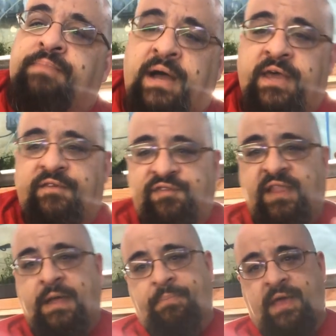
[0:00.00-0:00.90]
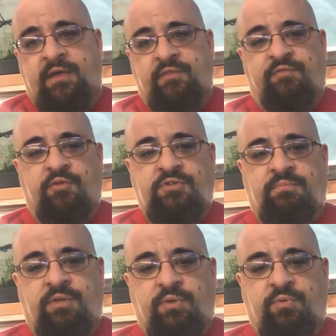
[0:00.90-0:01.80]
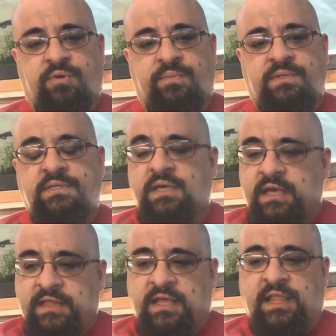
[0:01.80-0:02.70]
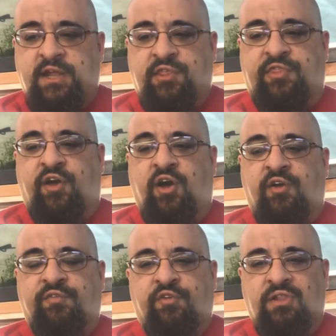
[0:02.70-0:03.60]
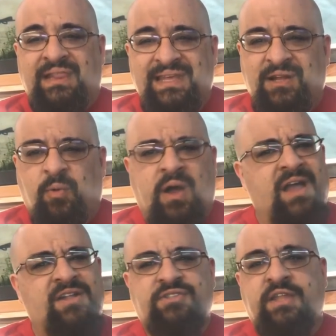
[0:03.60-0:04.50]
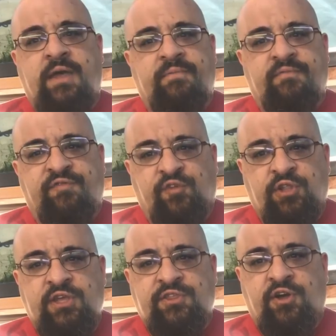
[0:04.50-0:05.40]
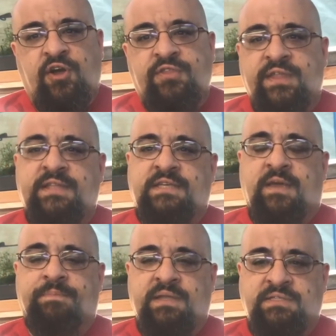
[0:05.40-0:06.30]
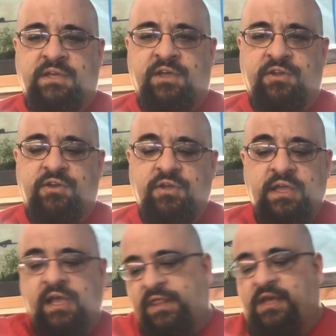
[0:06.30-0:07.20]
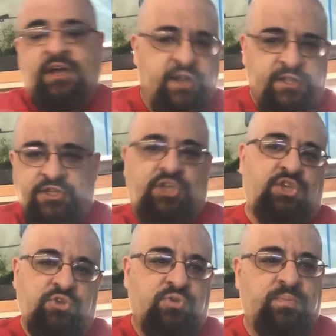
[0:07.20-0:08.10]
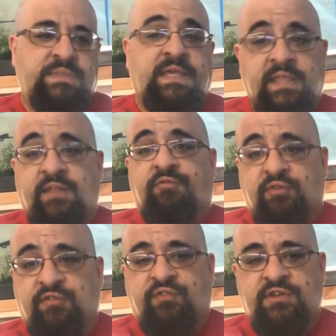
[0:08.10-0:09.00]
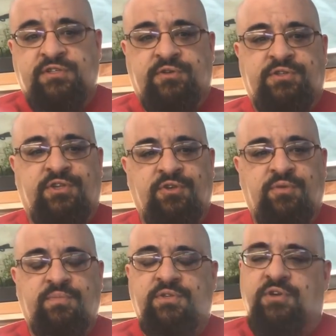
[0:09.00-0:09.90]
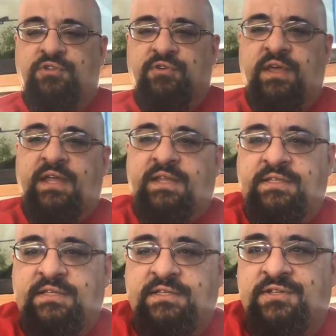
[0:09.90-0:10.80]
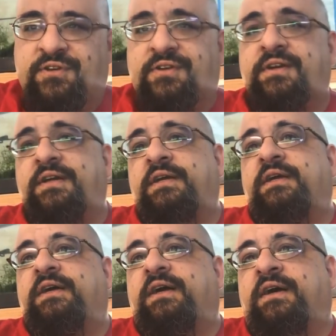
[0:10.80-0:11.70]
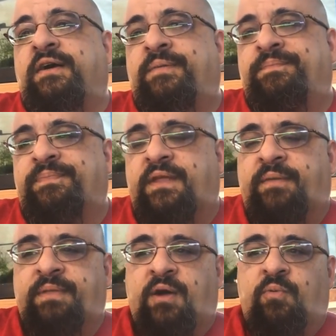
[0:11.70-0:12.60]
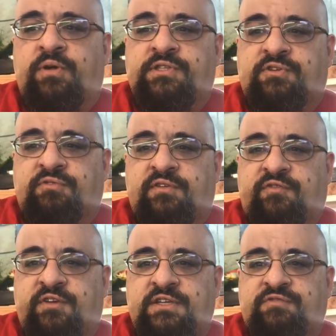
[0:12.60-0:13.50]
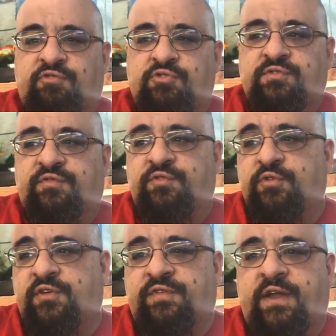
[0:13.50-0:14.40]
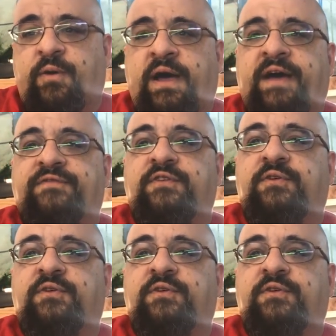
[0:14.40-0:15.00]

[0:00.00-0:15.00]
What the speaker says: buy the flat pack of the frozen bloodworms. They let it thaw for a little while, not fully thaw. Then they take a pizza cutter and they cut it into cubes, and then they refreeze those cubes. You could do that. That's easier. I'm not one to refreeze frozen food if I don't have